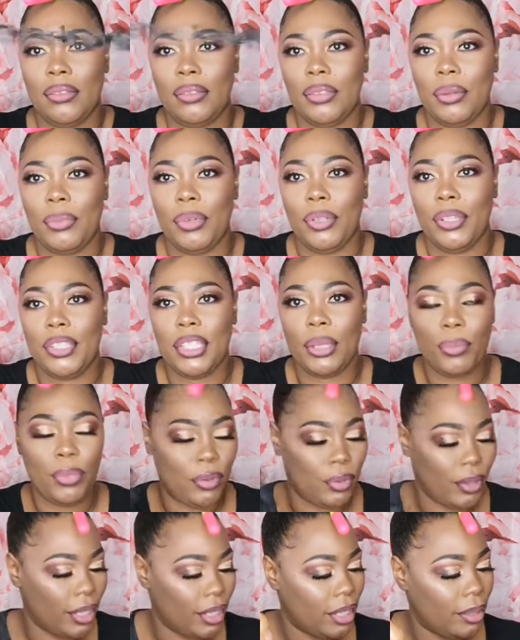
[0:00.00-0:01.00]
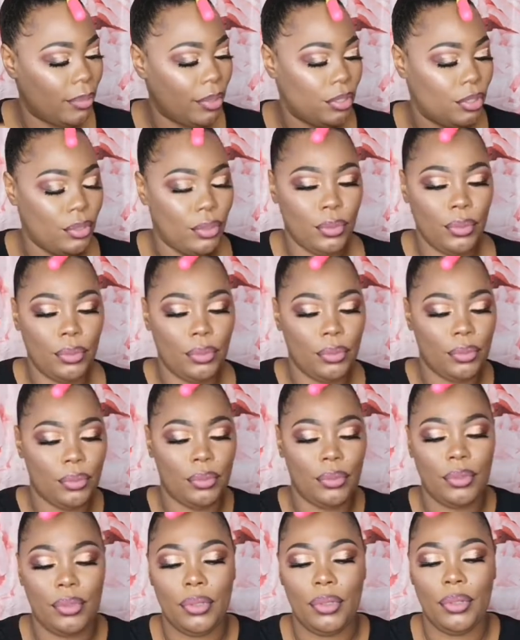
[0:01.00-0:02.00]
So I'm gonna separate them in two
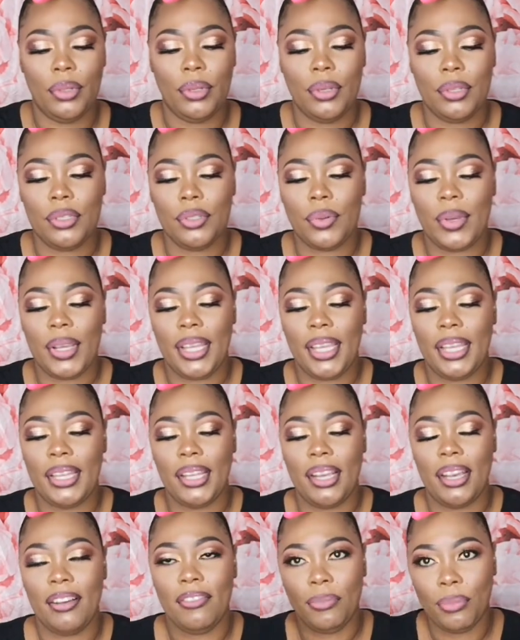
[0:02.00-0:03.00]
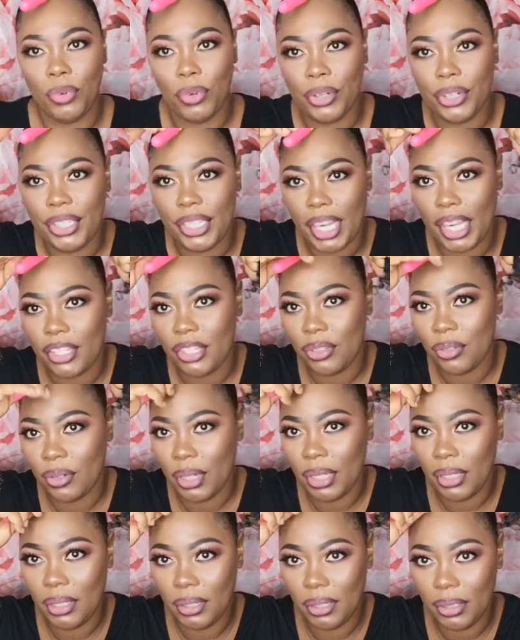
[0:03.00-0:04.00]
so I can have more
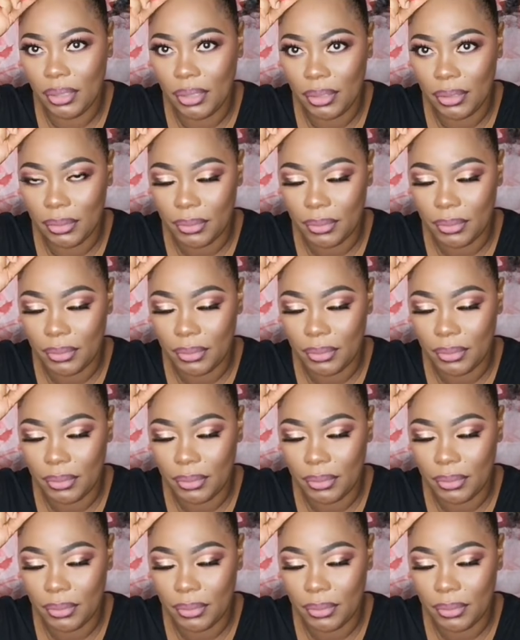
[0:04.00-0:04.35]
natural look.